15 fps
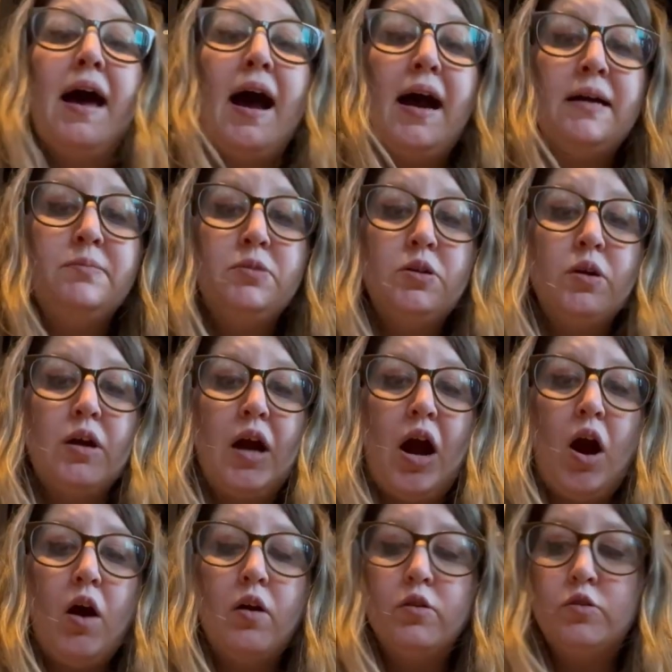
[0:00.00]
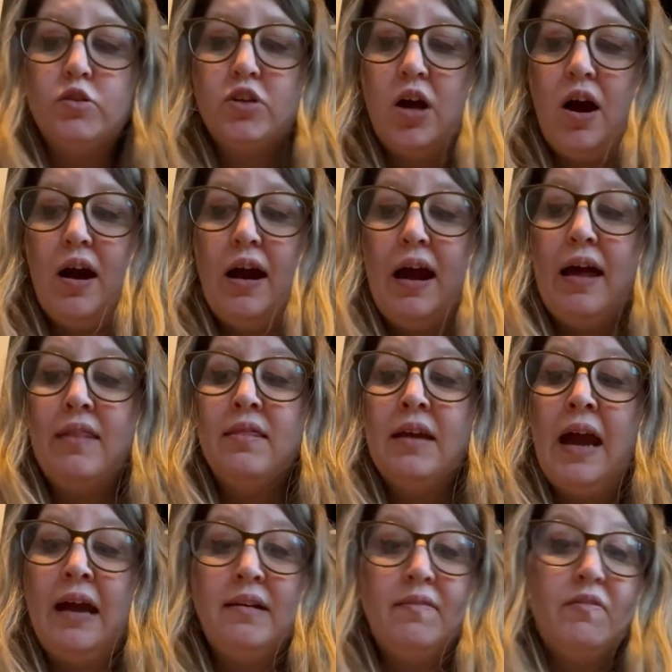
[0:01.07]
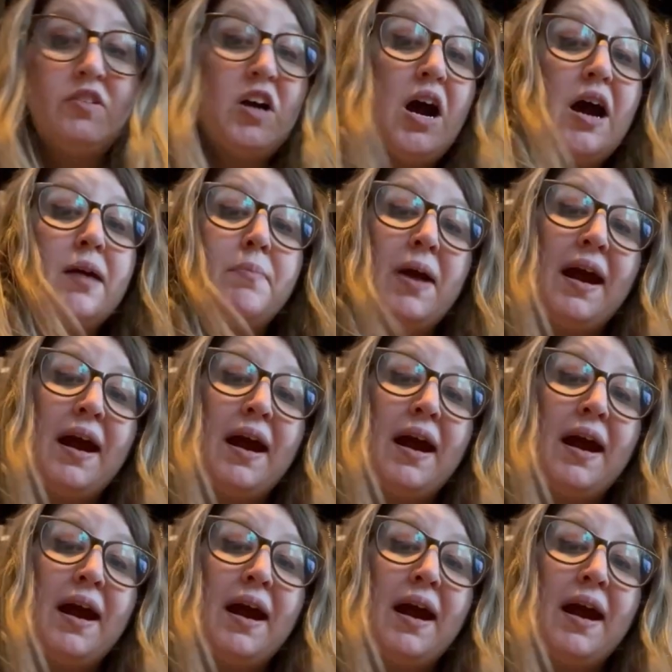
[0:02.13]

I'm doing Arusha and the End of Time.